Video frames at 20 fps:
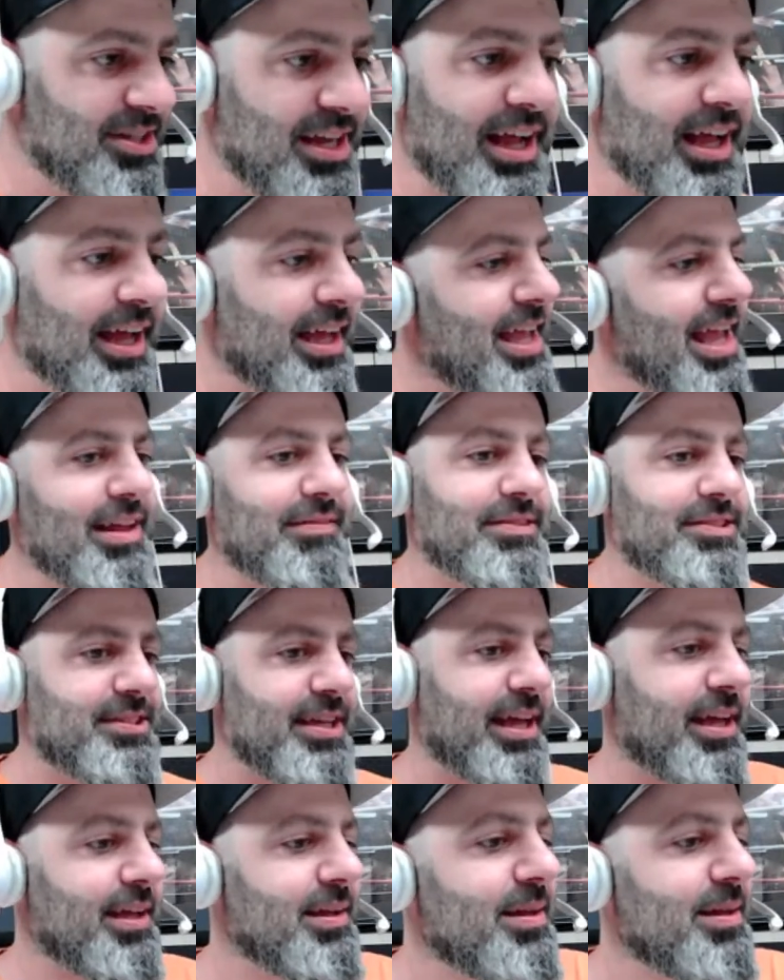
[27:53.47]
I can't even say
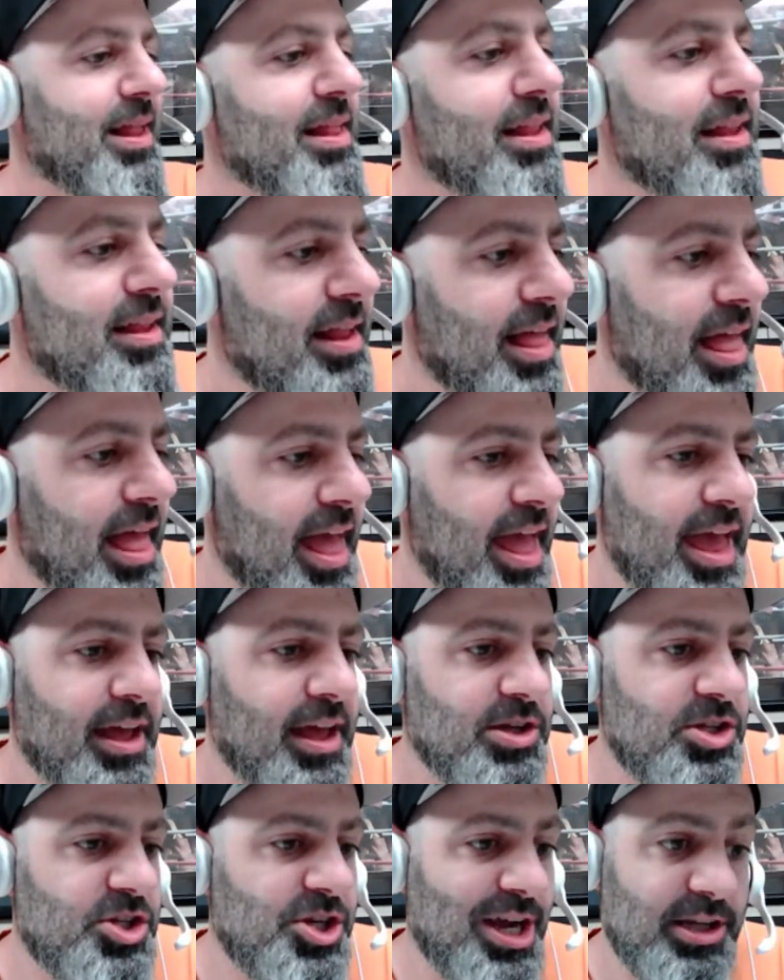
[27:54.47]
it. And
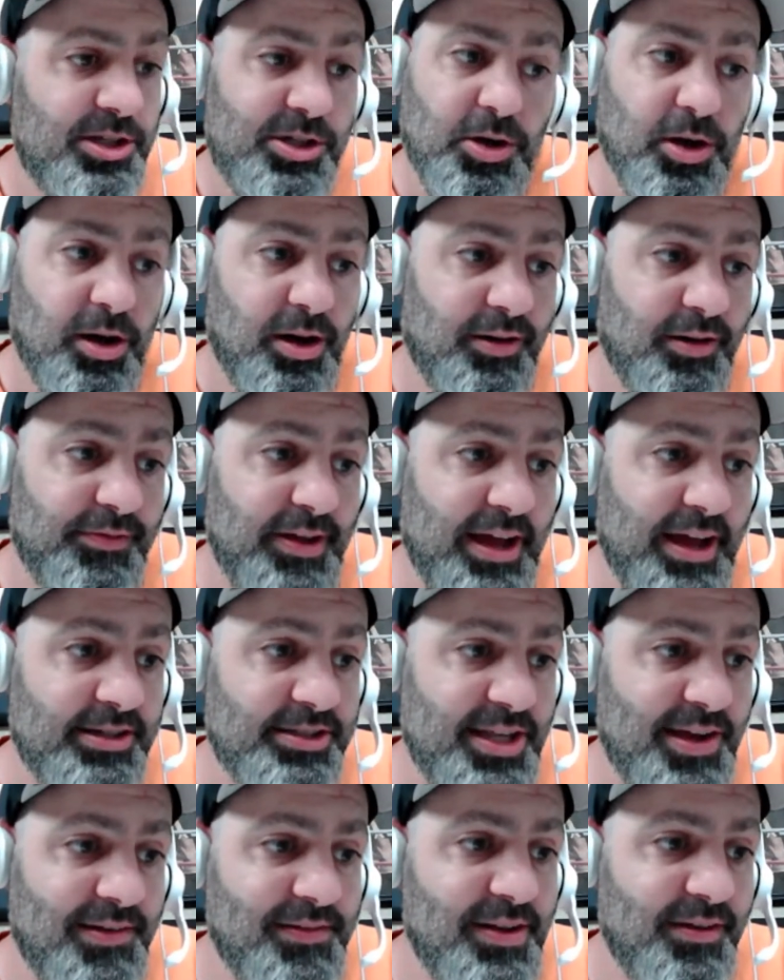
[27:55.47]
Kochetkov had a
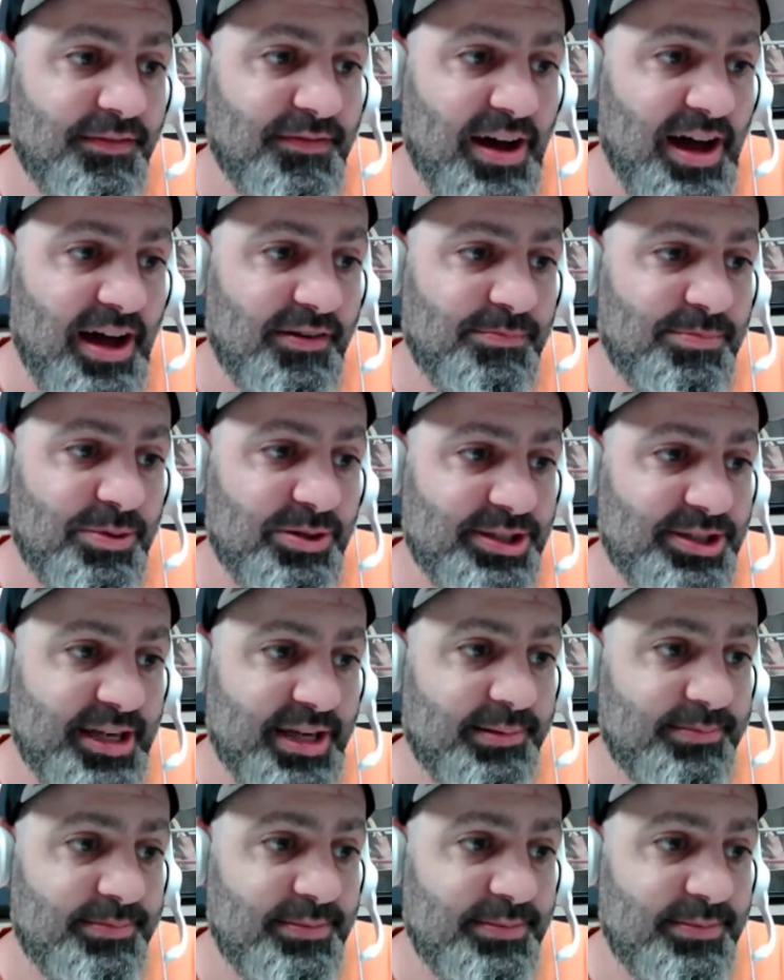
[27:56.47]
75%